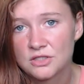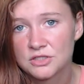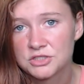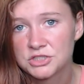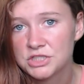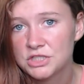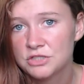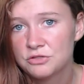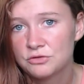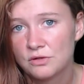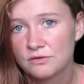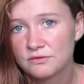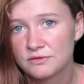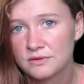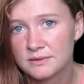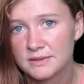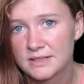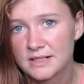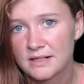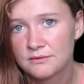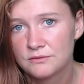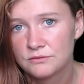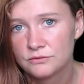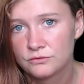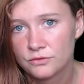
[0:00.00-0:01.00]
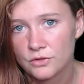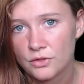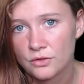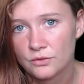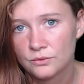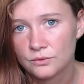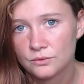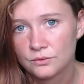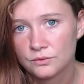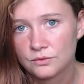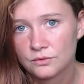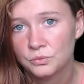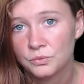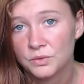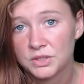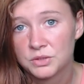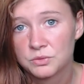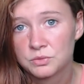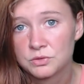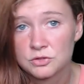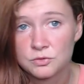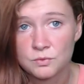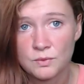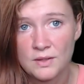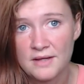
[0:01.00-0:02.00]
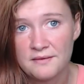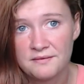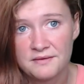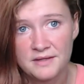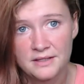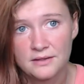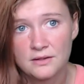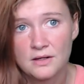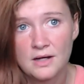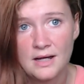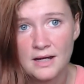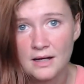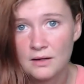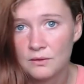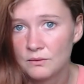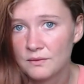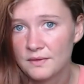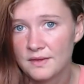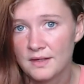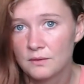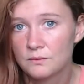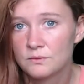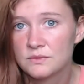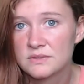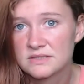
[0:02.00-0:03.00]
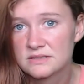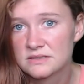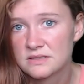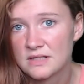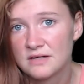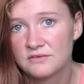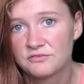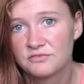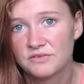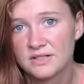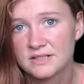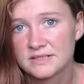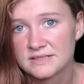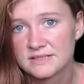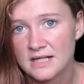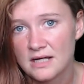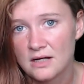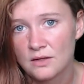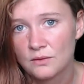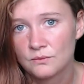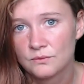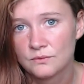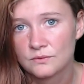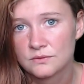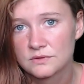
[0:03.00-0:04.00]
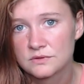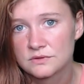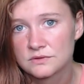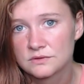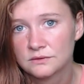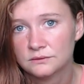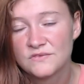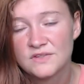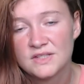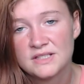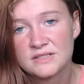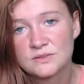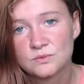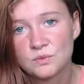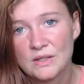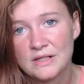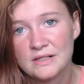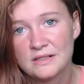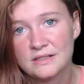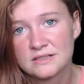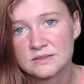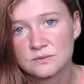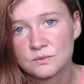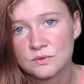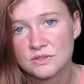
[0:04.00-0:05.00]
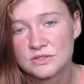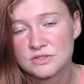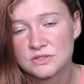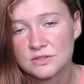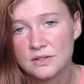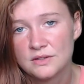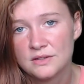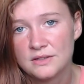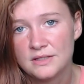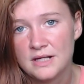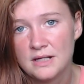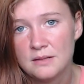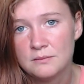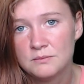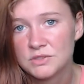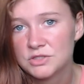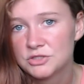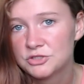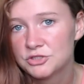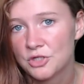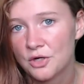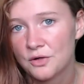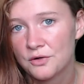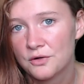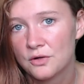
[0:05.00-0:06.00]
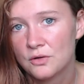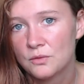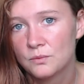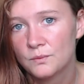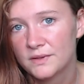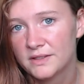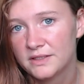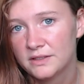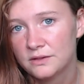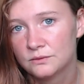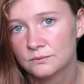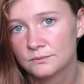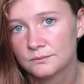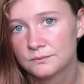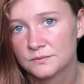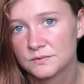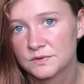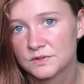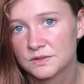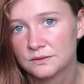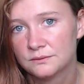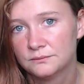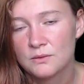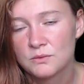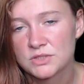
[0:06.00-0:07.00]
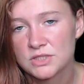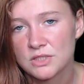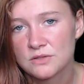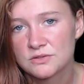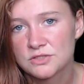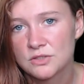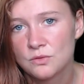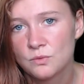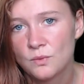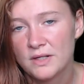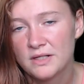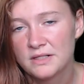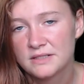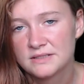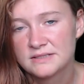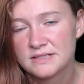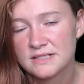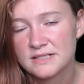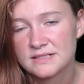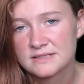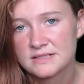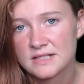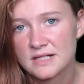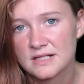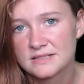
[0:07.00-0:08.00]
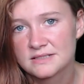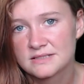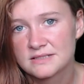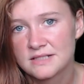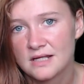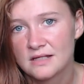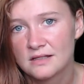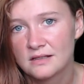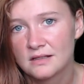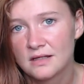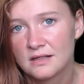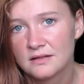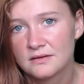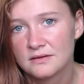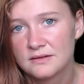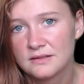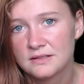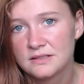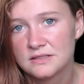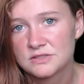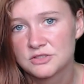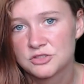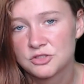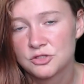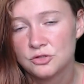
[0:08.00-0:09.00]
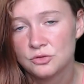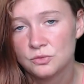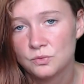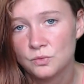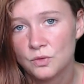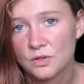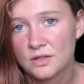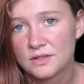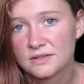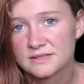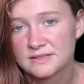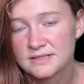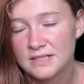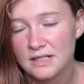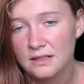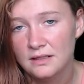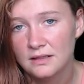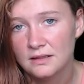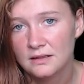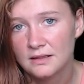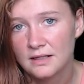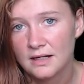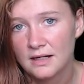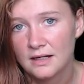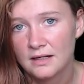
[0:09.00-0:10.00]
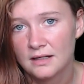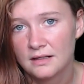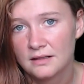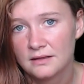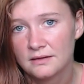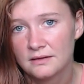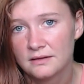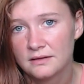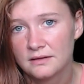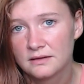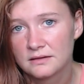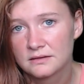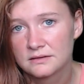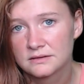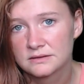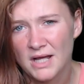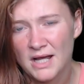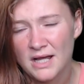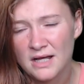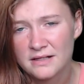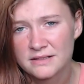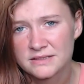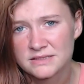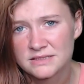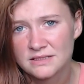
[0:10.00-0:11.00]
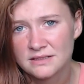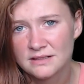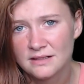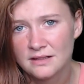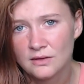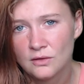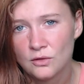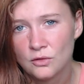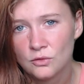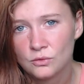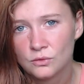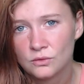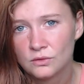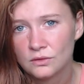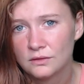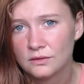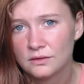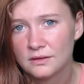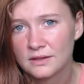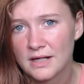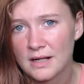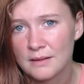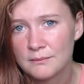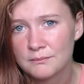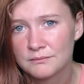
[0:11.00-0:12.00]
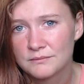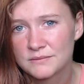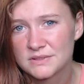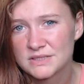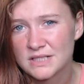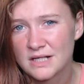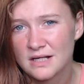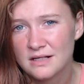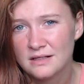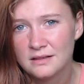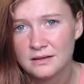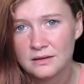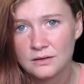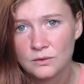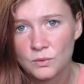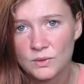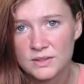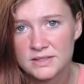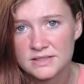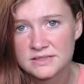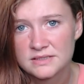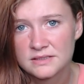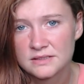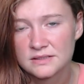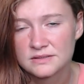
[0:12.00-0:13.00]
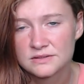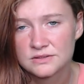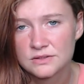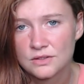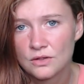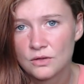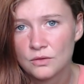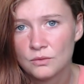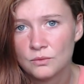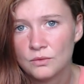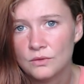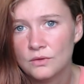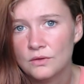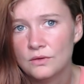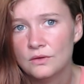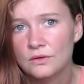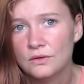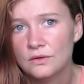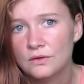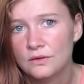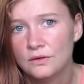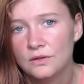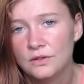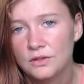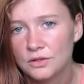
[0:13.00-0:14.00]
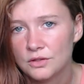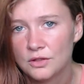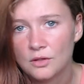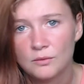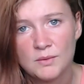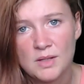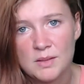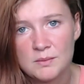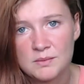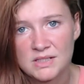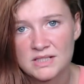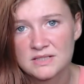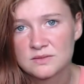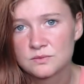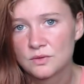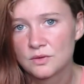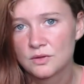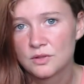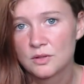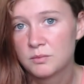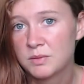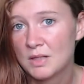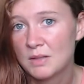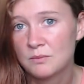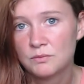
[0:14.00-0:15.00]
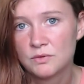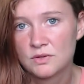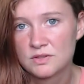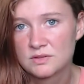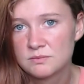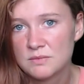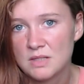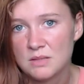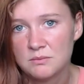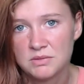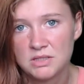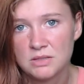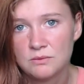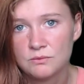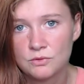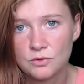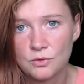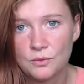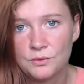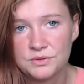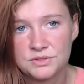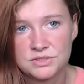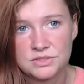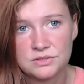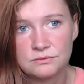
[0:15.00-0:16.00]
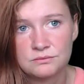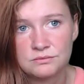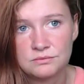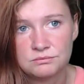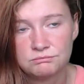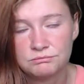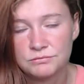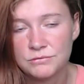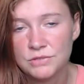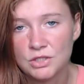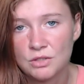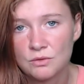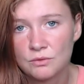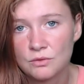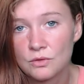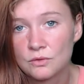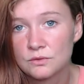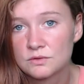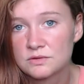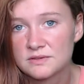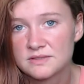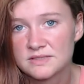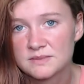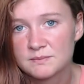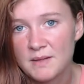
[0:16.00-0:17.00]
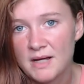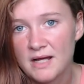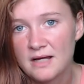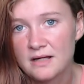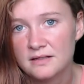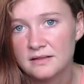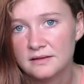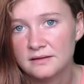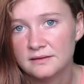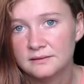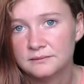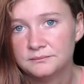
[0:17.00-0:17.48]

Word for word: She drove them down the road, which was where they got out, and that was their friend's house. This witness was named Donna Williams. There was also witnesses that state that these two were seen at this party at Oakland campsite in Quincy, so you know, maybe that's what their plan was. Maybe they were going to, you know, go to this party.